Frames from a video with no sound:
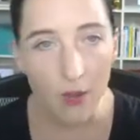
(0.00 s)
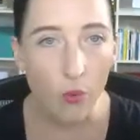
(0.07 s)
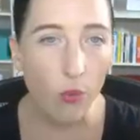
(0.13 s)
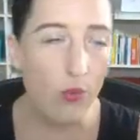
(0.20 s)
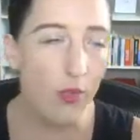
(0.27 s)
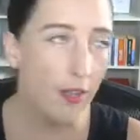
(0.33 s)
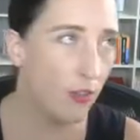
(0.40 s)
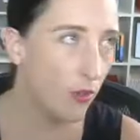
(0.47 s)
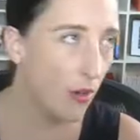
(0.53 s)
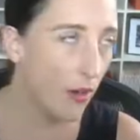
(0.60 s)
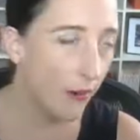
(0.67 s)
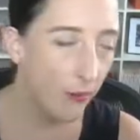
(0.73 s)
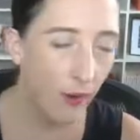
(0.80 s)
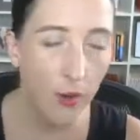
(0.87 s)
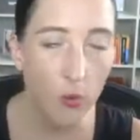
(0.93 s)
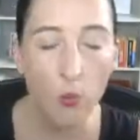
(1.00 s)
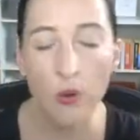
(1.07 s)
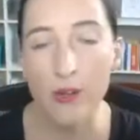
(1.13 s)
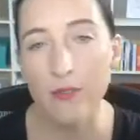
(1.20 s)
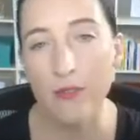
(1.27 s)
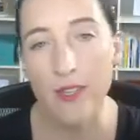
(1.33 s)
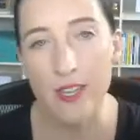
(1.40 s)
or that driveway or
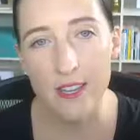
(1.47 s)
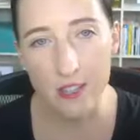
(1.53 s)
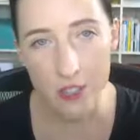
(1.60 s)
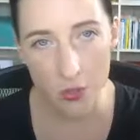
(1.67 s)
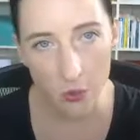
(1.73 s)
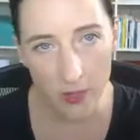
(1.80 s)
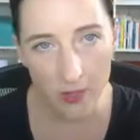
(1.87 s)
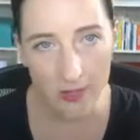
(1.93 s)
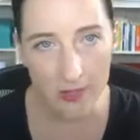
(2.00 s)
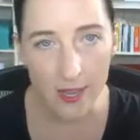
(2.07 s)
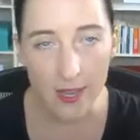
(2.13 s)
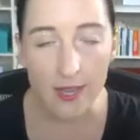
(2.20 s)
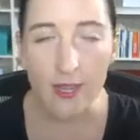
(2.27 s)
whatever the issue is.